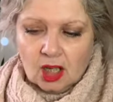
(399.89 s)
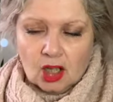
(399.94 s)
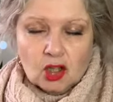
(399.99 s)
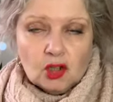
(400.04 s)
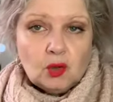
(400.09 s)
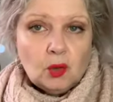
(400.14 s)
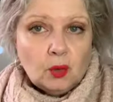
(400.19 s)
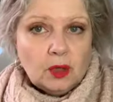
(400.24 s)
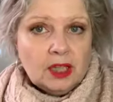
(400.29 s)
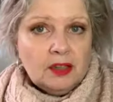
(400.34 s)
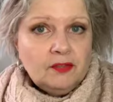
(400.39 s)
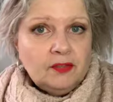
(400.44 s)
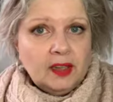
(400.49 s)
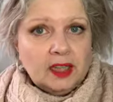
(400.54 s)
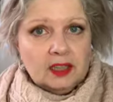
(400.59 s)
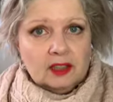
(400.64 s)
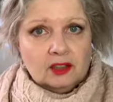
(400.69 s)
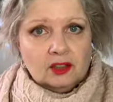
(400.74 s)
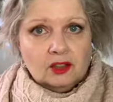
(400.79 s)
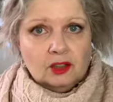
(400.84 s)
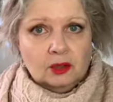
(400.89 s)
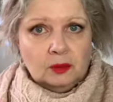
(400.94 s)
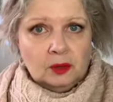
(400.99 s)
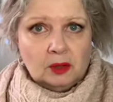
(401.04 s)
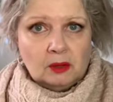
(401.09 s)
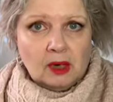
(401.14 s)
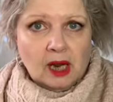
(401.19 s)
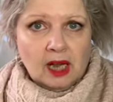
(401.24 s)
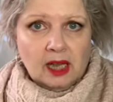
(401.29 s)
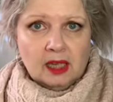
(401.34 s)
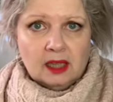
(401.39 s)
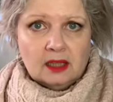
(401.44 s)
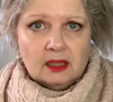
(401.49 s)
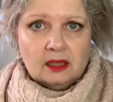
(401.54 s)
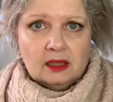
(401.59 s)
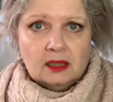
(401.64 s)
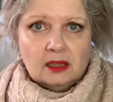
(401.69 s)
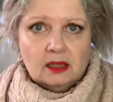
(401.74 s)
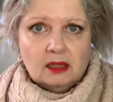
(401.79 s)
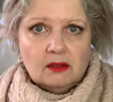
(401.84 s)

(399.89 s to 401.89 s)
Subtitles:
So if I summarize